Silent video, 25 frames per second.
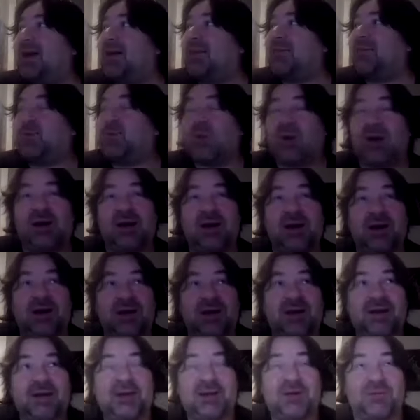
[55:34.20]
you
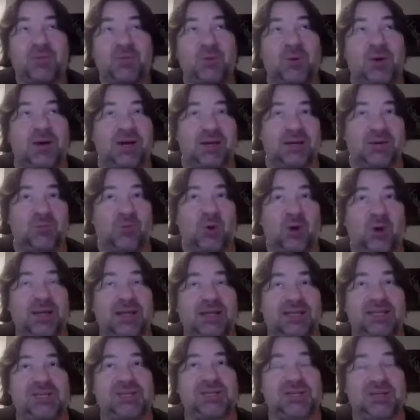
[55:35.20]
are in one
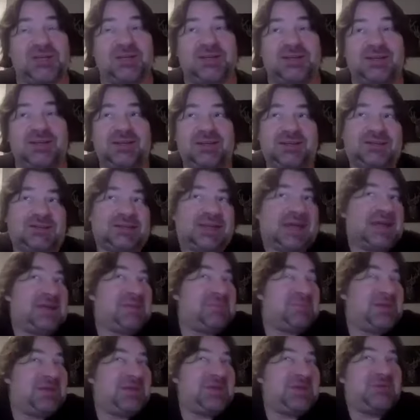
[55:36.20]
edition, it can
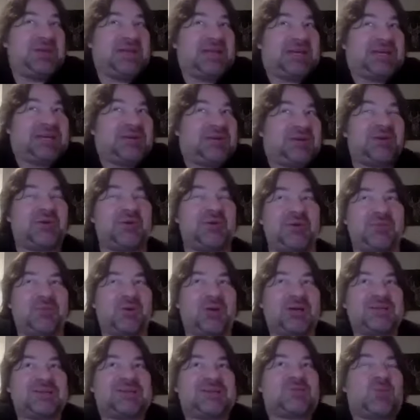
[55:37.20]
be unique. You know,
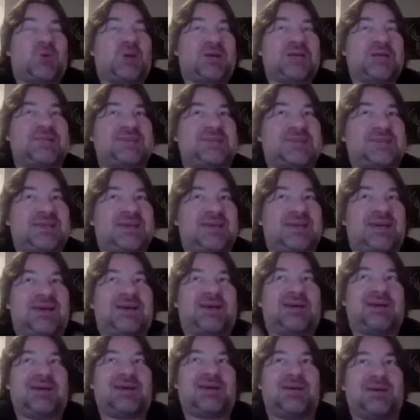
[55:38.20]
what is
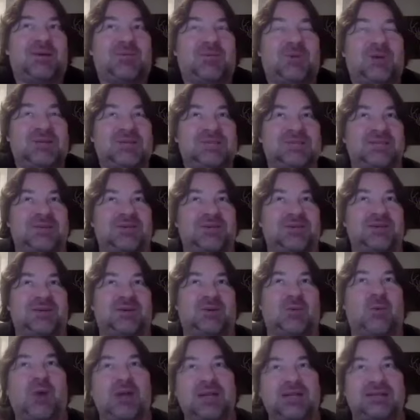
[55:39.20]
the
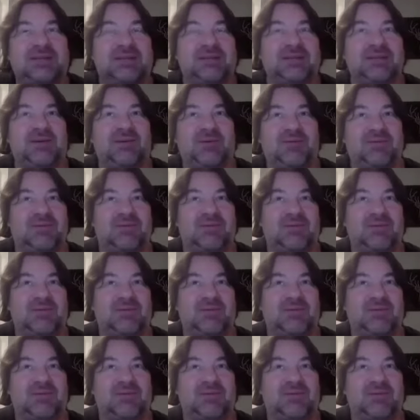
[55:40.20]
quality of